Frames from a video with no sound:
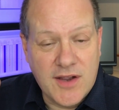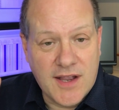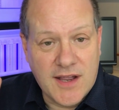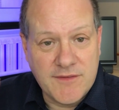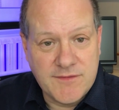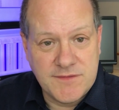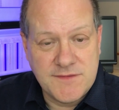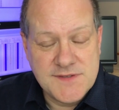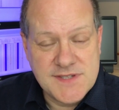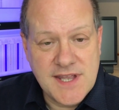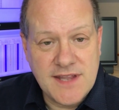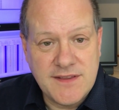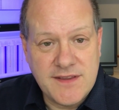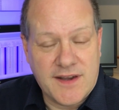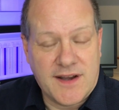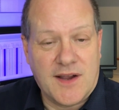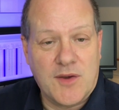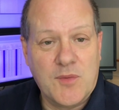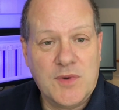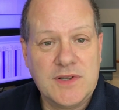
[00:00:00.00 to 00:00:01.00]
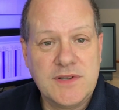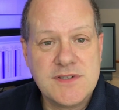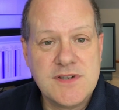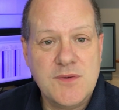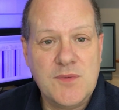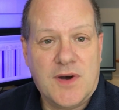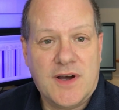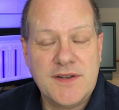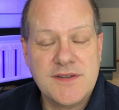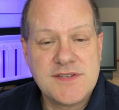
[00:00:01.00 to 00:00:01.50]
have said that I will
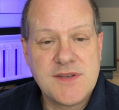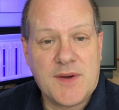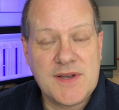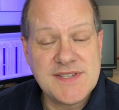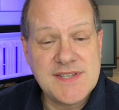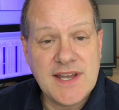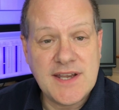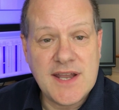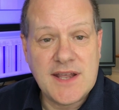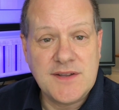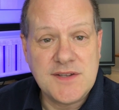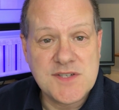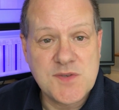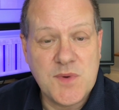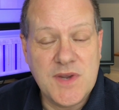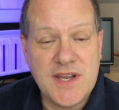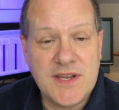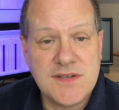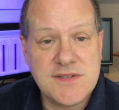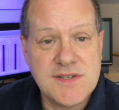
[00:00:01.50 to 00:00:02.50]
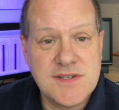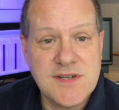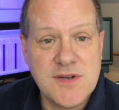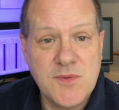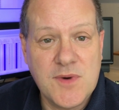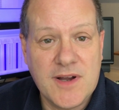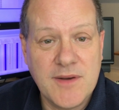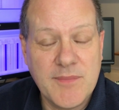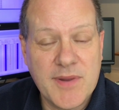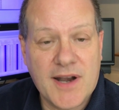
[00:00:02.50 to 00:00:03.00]
do one, so I sat down this week to
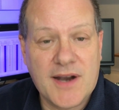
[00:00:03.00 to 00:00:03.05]
do one,